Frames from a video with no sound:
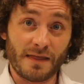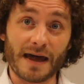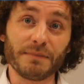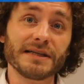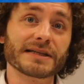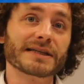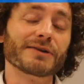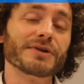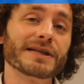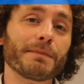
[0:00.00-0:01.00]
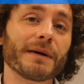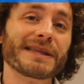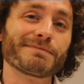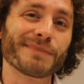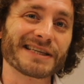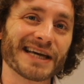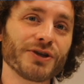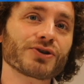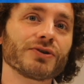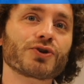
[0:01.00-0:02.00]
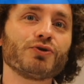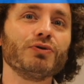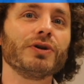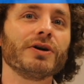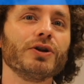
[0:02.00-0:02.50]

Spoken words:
That means there's a potential to